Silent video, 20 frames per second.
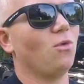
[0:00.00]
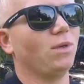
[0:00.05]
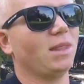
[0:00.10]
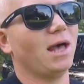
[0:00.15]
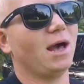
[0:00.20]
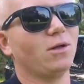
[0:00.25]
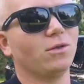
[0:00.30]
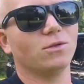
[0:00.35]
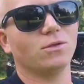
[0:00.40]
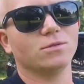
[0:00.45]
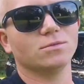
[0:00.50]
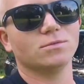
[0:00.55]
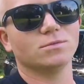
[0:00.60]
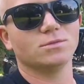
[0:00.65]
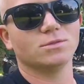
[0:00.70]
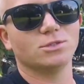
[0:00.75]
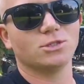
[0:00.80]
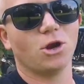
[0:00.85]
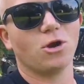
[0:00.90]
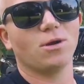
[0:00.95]
without
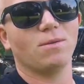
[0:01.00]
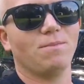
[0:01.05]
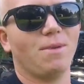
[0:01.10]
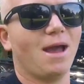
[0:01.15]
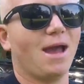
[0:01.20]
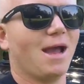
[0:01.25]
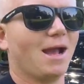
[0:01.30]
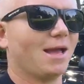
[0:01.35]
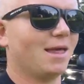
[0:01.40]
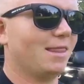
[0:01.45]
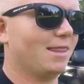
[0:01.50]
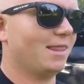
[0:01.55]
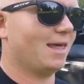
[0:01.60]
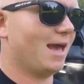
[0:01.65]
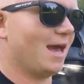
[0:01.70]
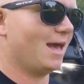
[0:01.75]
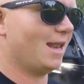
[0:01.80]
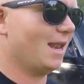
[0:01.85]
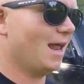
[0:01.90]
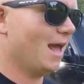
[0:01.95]
turning back
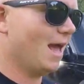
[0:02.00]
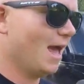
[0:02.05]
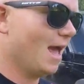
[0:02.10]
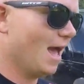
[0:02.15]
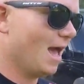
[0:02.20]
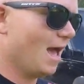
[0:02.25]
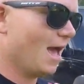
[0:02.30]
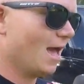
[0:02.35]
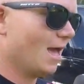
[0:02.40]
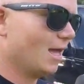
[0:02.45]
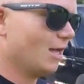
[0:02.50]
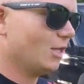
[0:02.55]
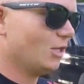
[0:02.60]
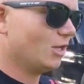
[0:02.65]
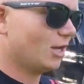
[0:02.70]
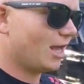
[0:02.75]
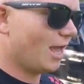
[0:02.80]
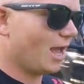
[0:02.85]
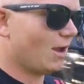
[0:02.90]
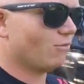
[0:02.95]
that
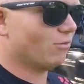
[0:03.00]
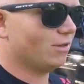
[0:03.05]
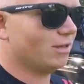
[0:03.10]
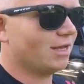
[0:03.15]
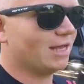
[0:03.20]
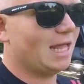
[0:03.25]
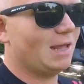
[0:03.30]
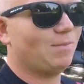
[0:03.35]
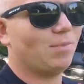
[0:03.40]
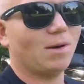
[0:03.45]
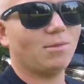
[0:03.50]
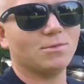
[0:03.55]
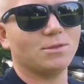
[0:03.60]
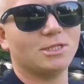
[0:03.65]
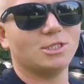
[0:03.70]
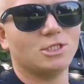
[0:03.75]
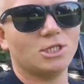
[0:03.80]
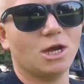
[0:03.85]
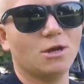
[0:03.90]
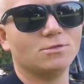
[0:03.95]
you can't really keep up with
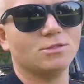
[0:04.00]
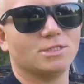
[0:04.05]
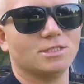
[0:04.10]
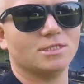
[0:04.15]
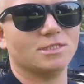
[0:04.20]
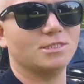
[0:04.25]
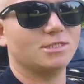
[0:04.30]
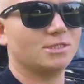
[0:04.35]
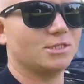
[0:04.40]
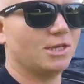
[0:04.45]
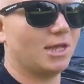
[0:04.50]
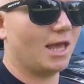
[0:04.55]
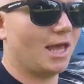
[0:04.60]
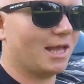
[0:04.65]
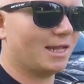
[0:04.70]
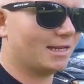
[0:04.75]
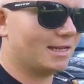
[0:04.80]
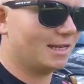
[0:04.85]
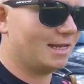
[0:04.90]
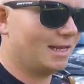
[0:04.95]
the Joneses
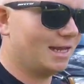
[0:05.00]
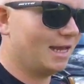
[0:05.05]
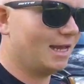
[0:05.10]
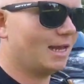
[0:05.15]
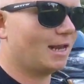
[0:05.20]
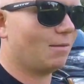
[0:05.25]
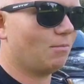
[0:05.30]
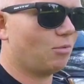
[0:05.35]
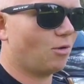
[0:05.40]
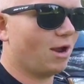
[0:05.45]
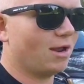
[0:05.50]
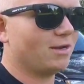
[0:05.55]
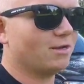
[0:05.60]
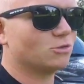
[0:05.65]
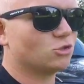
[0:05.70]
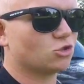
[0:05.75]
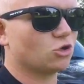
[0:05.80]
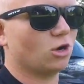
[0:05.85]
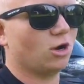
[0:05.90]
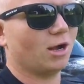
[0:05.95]
and get a brand new
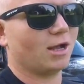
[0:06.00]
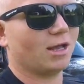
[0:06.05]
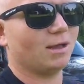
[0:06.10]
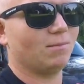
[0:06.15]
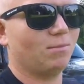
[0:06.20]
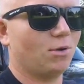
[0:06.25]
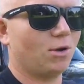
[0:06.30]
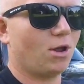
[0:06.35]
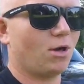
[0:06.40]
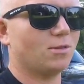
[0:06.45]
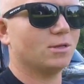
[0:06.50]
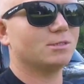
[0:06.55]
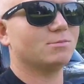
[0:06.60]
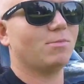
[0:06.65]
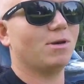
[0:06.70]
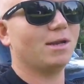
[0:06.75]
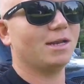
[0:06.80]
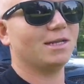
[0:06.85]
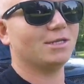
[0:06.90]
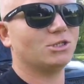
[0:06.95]
truck, put all this
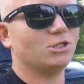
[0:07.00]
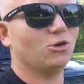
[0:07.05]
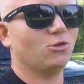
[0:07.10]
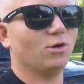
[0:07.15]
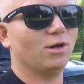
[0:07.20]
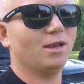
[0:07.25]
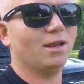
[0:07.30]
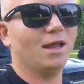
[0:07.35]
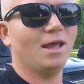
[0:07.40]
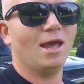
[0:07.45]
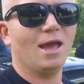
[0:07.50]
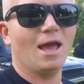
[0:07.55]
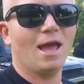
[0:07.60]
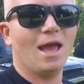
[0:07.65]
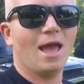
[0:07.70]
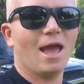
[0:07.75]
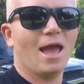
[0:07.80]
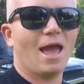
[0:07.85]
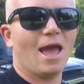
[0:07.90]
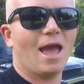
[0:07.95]
money into it,
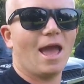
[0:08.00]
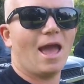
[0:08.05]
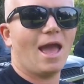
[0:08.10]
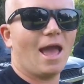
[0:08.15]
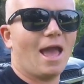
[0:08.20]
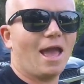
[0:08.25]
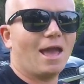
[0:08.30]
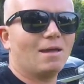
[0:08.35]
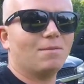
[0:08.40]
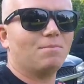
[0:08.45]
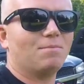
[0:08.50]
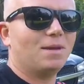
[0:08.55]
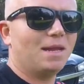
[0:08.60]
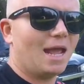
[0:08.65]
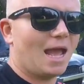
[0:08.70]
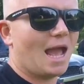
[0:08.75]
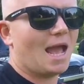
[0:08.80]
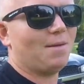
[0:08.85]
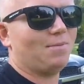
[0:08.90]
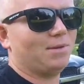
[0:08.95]
and be
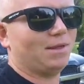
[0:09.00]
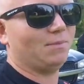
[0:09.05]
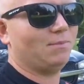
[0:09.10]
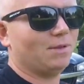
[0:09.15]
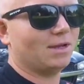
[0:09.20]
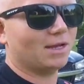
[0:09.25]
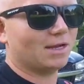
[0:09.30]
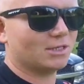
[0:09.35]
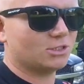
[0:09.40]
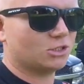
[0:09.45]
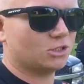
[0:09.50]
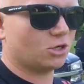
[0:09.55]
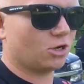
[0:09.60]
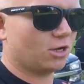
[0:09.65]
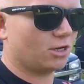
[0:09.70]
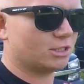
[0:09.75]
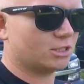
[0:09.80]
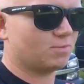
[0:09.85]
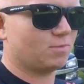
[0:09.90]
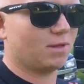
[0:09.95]
happy, because you're
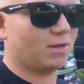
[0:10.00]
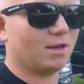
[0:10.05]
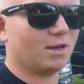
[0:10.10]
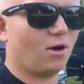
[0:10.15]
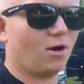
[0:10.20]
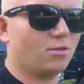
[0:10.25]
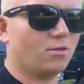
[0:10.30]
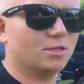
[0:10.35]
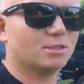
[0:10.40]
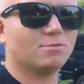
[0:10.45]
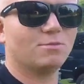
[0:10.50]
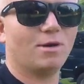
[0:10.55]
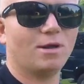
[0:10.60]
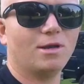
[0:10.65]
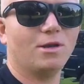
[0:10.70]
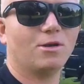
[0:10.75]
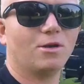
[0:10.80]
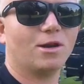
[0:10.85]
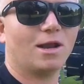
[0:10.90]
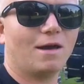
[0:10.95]
going to spend all this
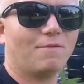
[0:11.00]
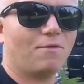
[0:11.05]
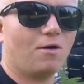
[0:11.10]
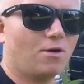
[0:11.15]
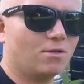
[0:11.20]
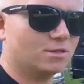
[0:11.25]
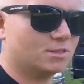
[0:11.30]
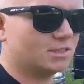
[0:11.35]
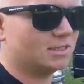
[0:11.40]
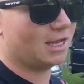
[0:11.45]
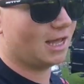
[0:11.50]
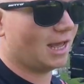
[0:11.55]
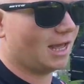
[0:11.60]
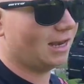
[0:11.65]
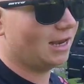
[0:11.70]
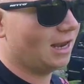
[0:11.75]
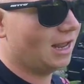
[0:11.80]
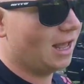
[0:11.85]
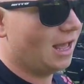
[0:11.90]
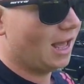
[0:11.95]
money, you're going to have all this debt,
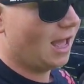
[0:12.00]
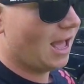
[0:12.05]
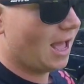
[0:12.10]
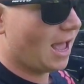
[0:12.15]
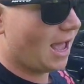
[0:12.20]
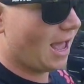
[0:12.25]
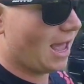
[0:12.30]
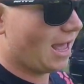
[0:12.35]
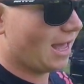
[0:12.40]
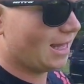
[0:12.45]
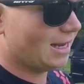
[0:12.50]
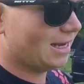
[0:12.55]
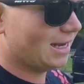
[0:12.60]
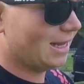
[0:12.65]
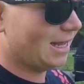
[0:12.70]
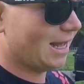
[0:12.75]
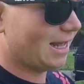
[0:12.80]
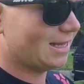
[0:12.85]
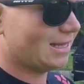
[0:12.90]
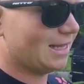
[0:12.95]
and
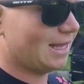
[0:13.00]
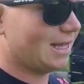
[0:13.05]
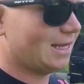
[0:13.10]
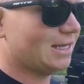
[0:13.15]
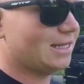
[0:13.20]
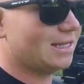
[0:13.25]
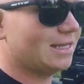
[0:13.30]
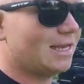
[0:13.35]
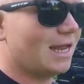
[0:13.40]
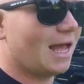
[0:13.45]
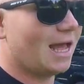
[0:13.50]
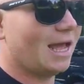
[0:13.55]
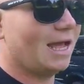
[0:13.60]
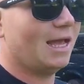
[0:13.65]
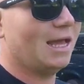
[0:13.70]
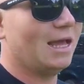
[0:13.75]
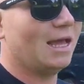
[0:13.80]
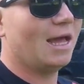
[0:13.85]
at the end of the day,